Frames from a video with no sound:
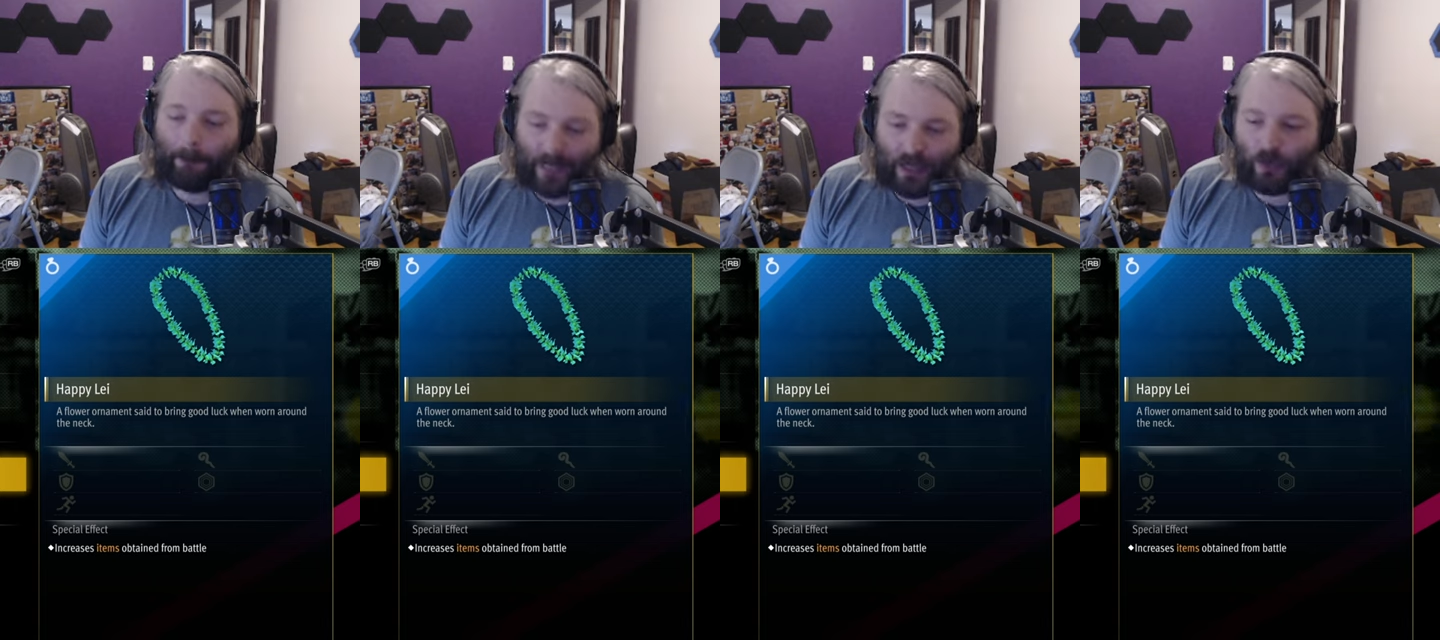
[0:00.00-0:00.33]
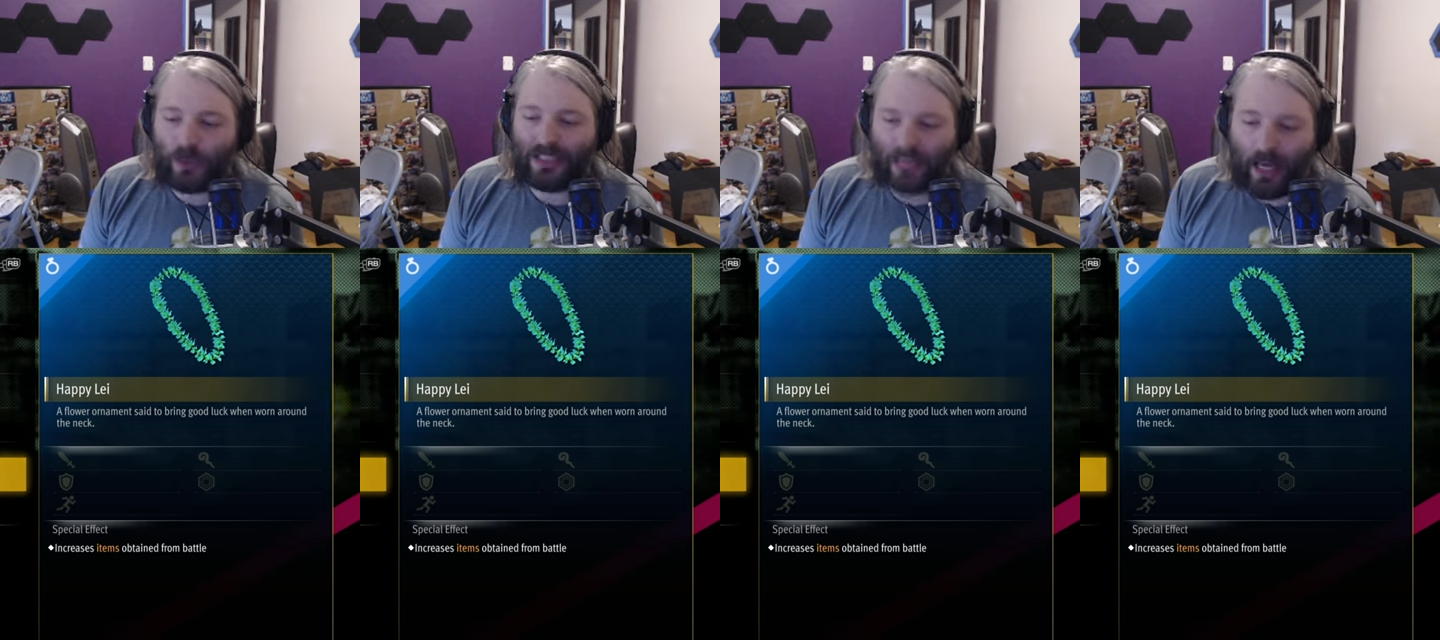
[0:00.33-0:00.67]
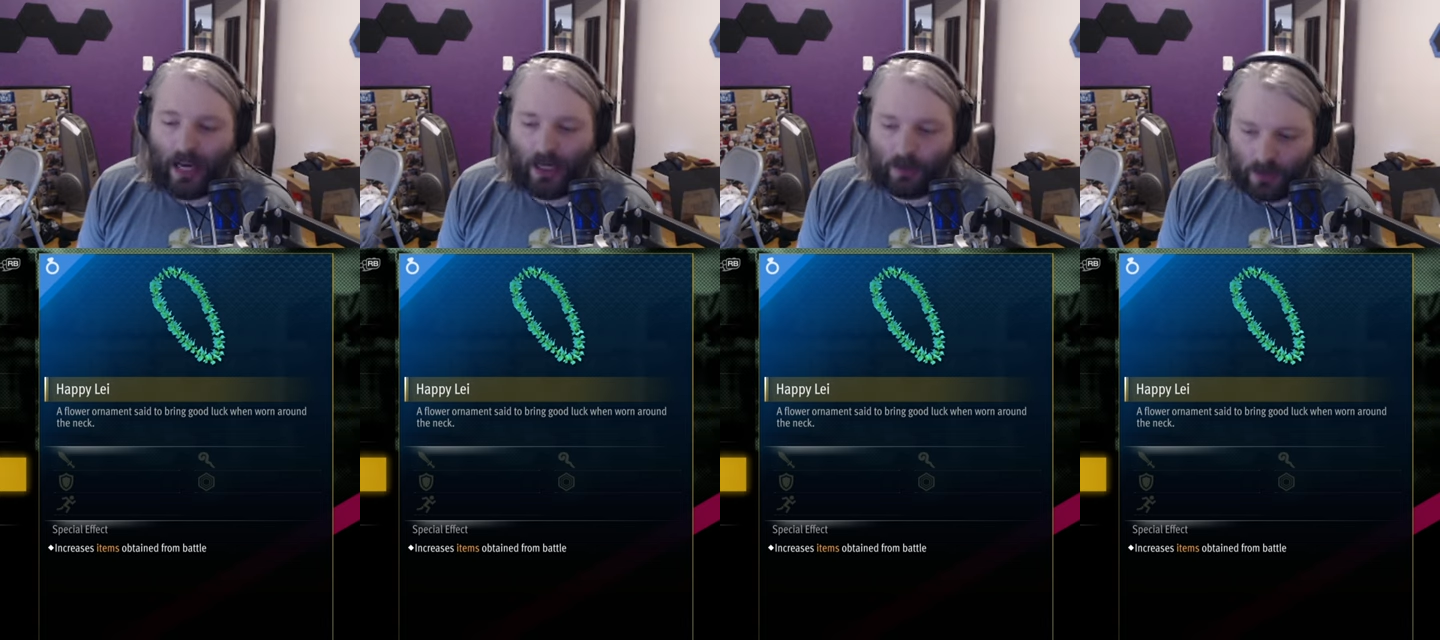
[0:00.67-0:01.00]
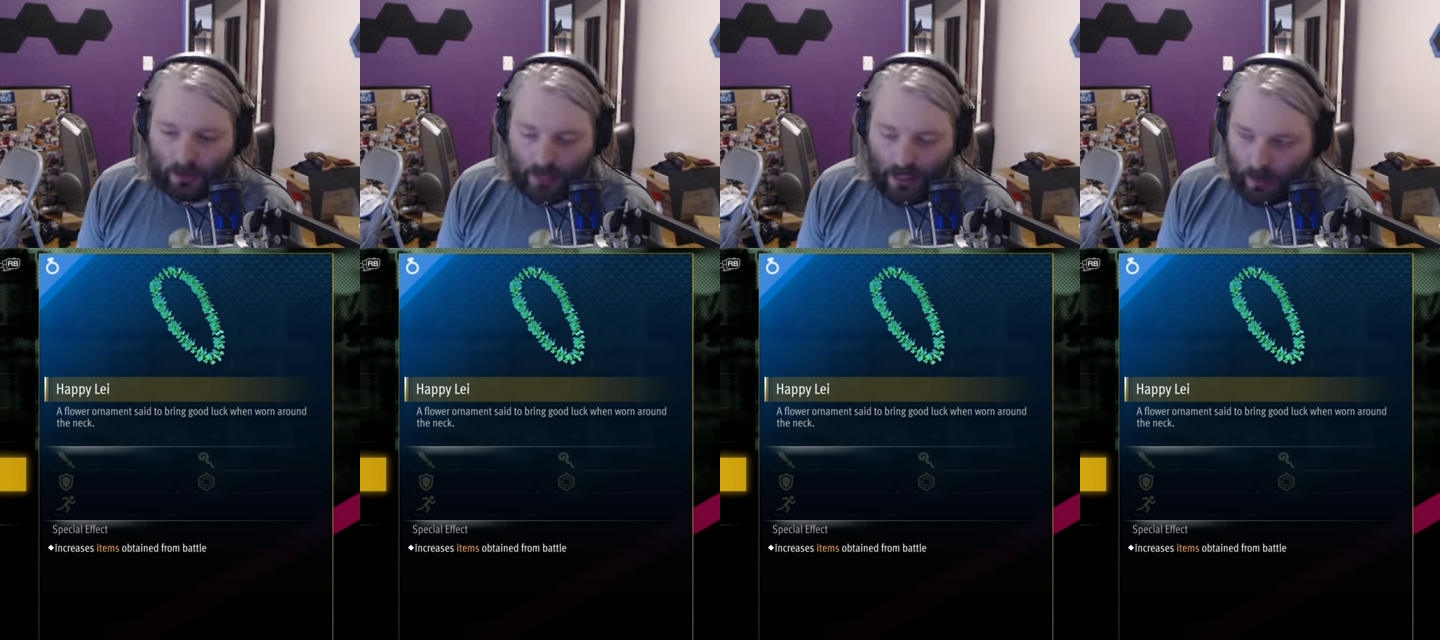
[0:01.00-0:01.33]
increase items
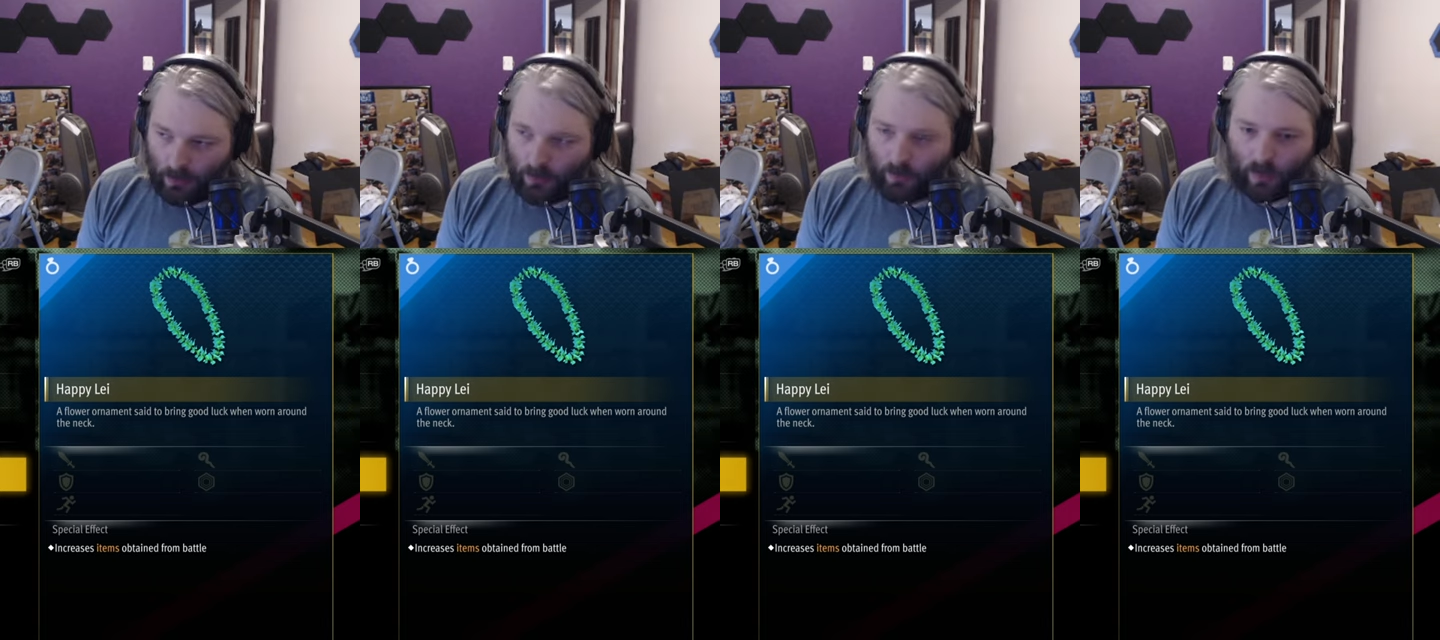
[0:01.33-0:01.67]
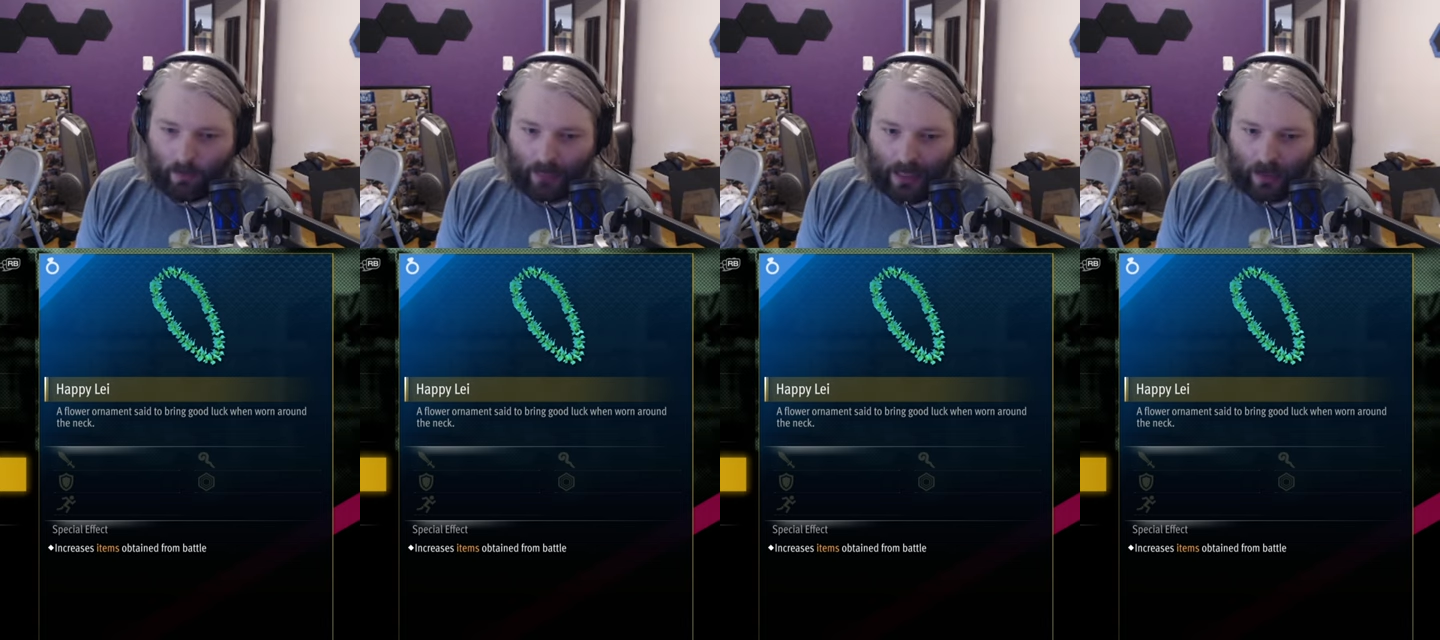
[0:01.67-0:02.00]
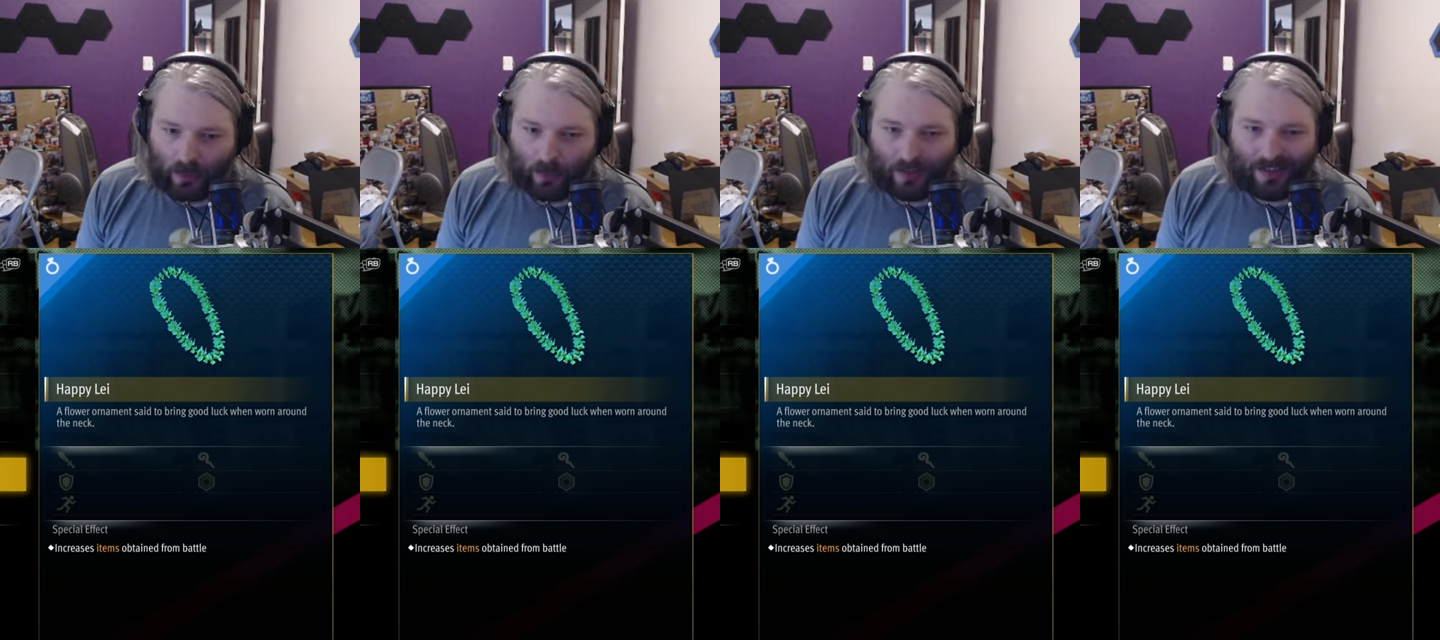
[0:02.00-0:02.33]
obtained from battle.